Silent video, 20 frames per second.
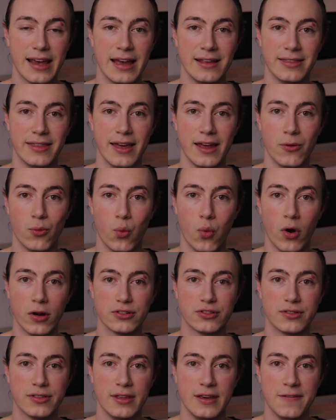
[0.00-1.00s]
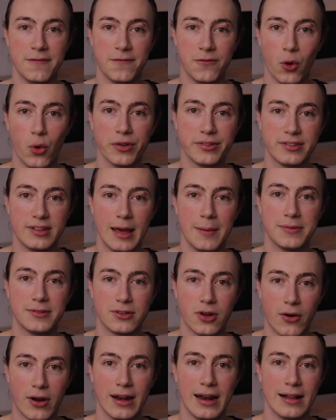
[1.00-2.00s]
and then watch the 4-step
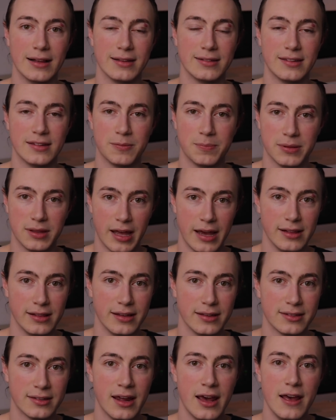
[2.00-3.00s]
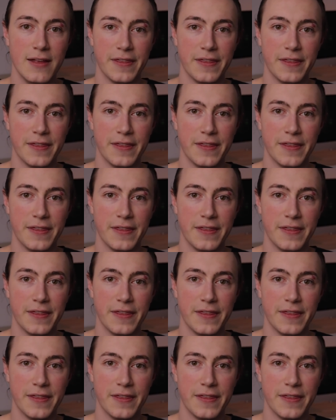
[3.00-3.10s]
stock analysis playlist.